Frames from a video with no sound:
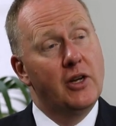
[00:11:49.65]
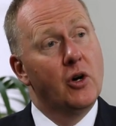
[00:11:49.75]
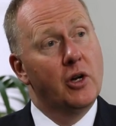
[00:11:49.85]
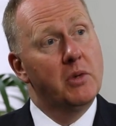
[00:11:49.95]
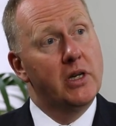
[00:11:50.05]

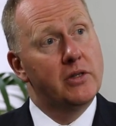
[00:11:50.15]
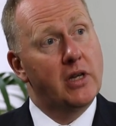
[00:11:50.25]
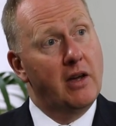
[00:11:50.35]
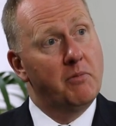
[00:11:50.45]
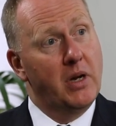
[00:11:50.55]

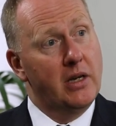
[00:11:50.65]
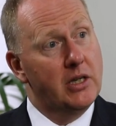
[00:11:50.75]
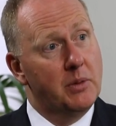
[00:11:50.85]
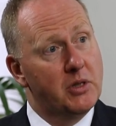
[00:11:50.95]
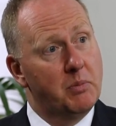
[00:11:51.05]
economies have
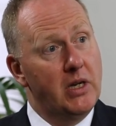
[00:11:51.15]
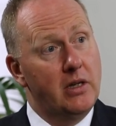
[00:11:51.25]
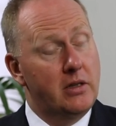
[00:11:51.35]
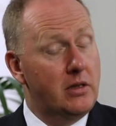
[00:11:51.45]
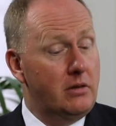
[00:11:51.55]
picked up
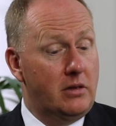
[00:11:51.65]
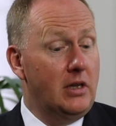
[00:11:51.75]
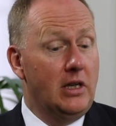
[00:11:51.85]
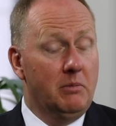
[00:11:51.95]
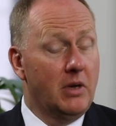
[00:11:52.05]

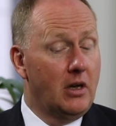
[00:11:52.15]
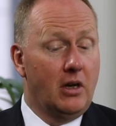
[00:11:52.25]
steam,